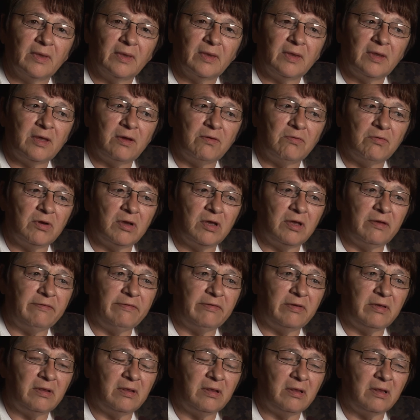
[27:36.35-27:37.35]
They were
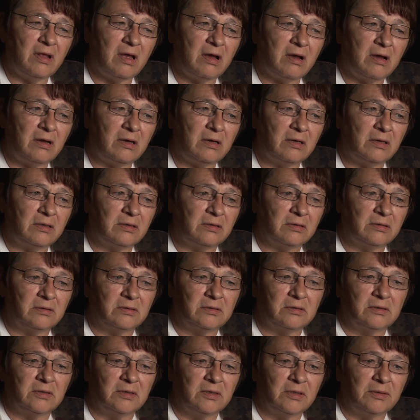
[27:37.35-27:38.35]
given uh,
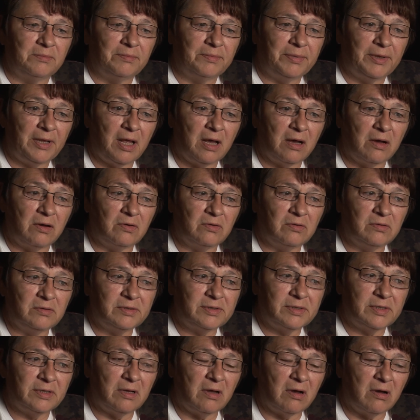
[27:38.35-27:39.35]

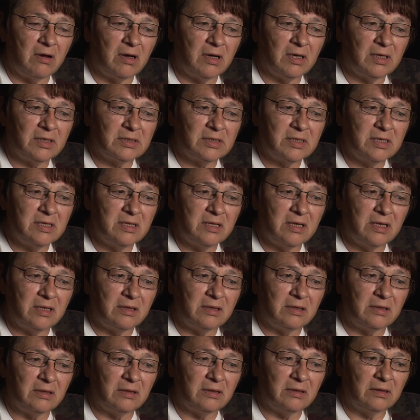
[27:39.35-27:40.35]
plows and oxen
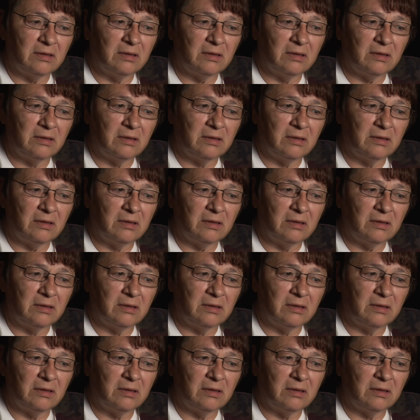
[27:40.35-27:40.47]
and